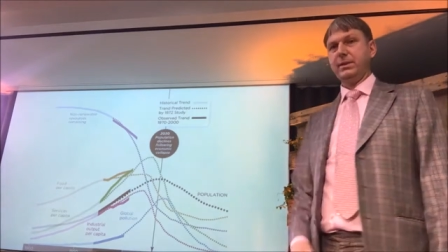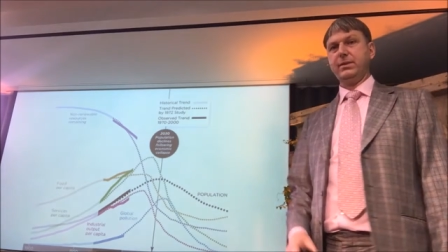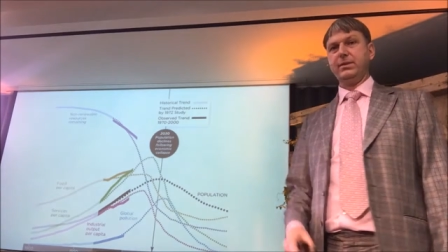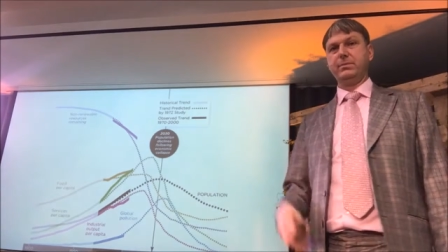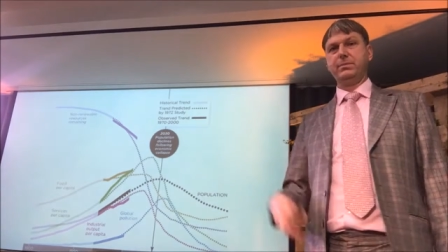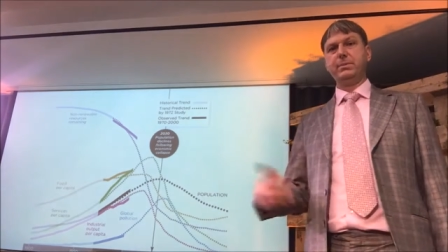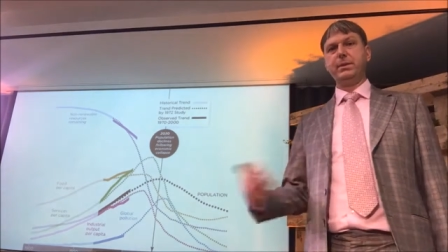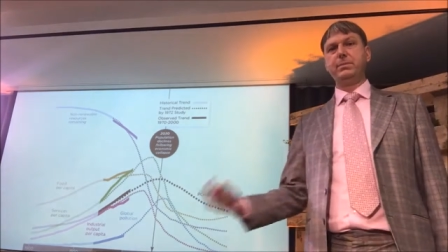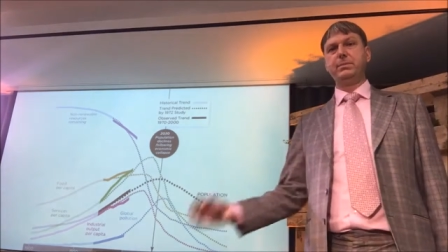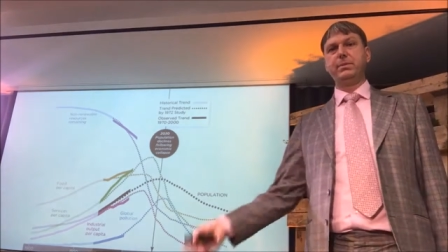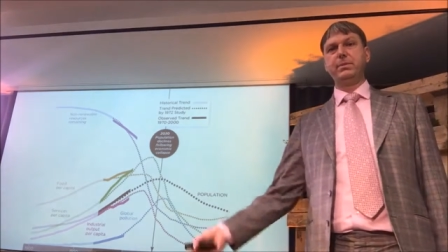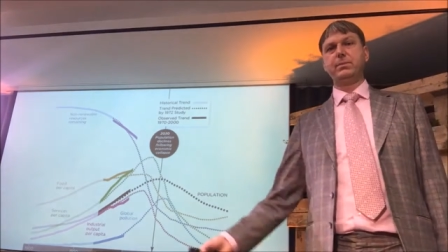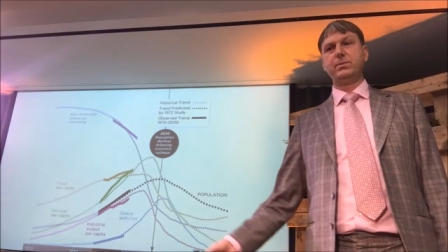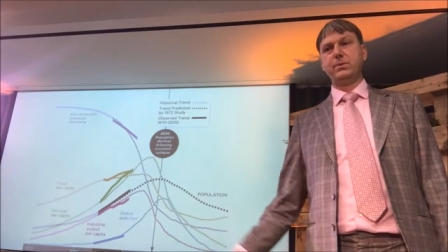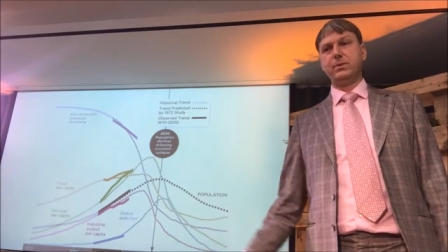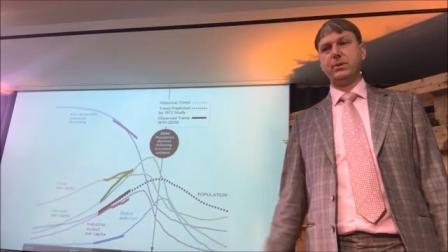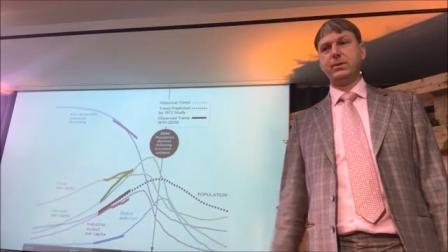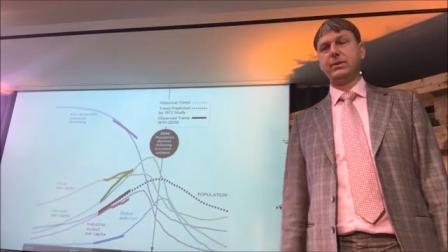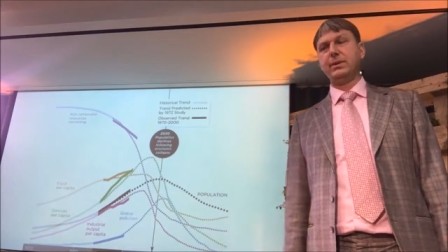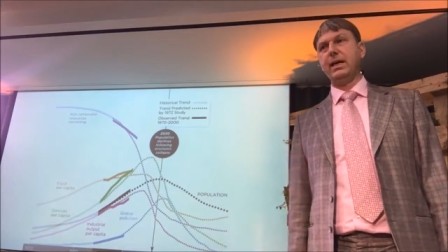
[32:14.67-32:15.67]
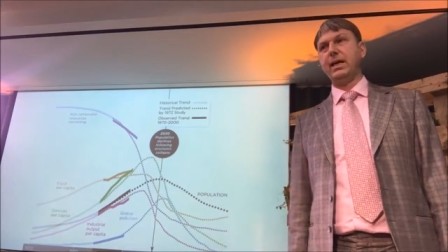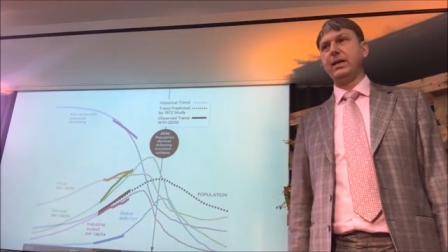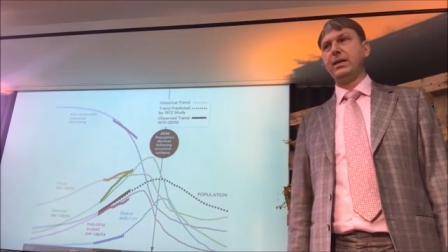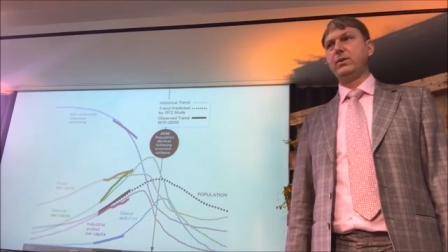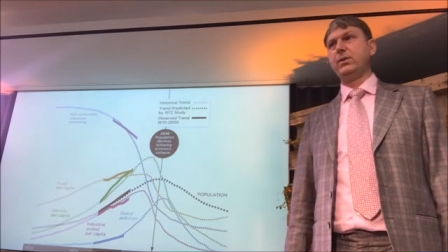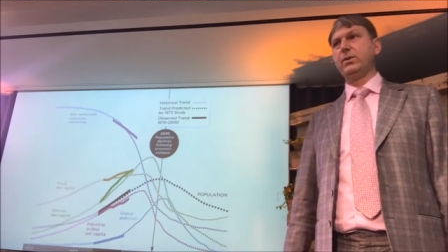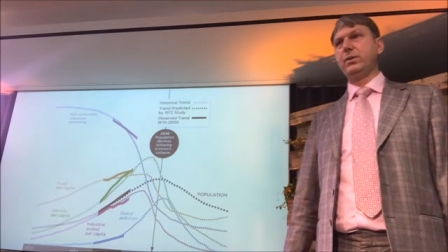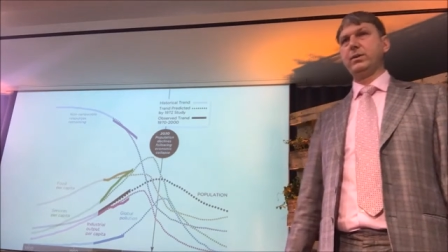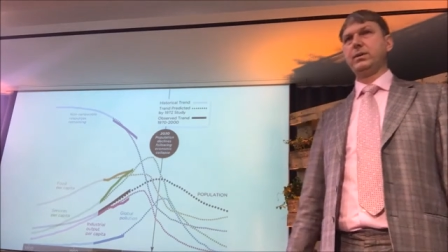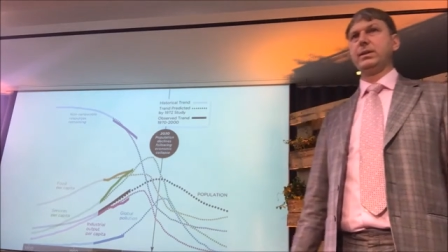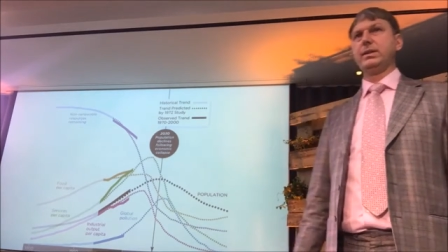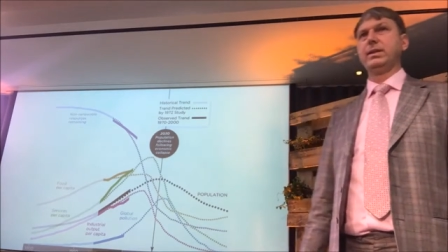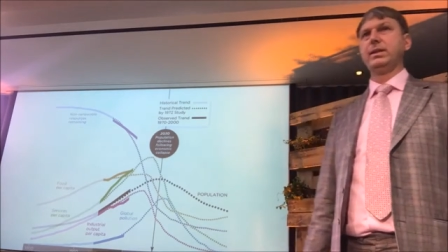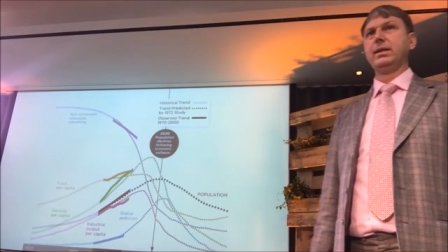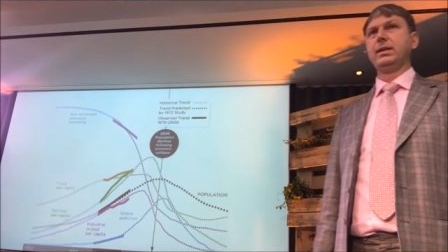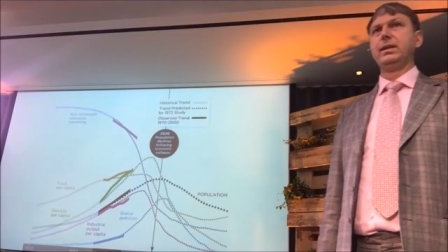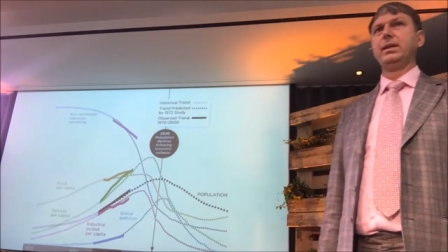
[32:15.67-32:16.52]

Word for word: I mean, people will die early.